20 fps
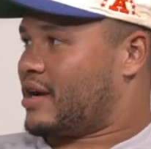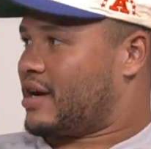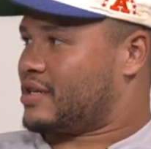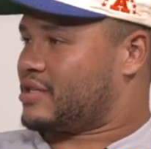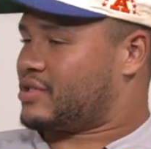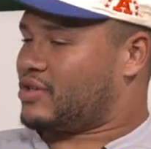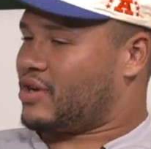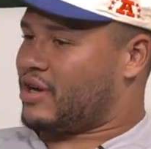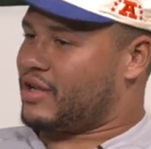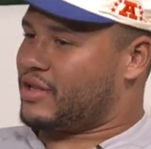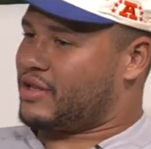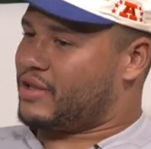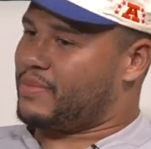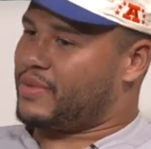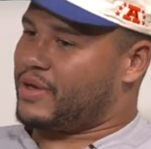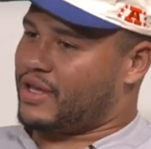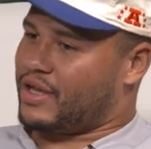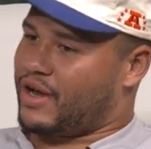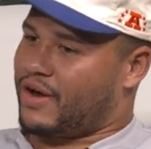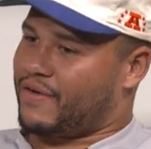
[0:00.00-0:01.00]
I started the
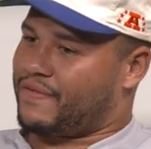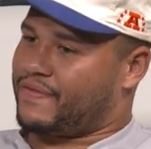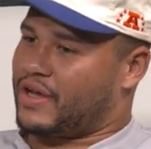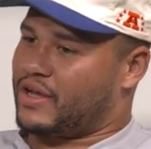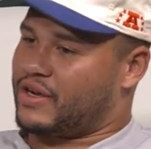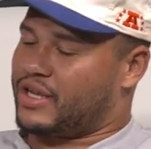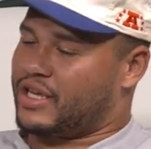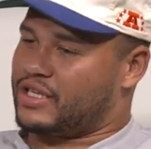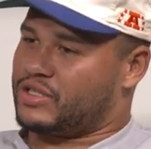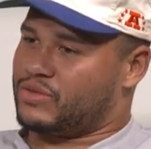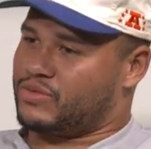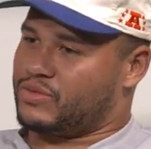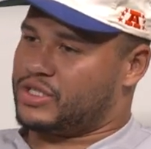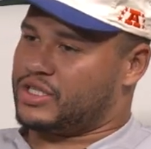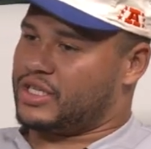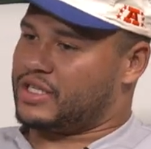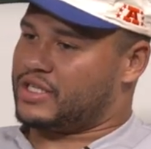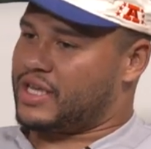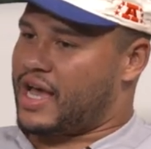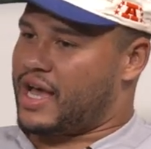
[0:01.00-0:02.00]
Big Yard Foundation was
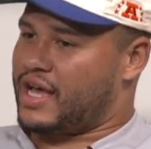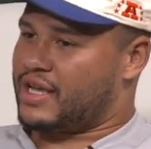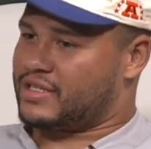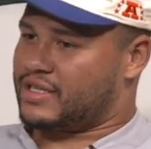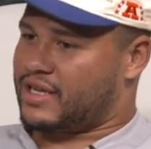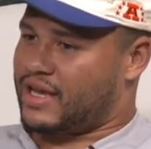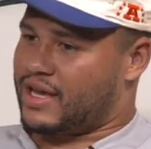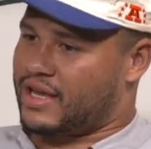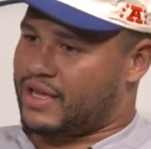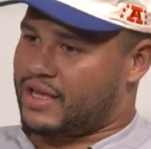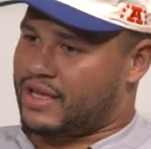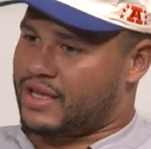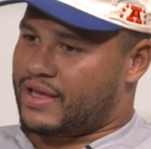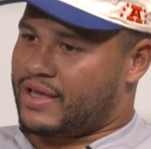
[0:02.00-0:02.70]
just as I,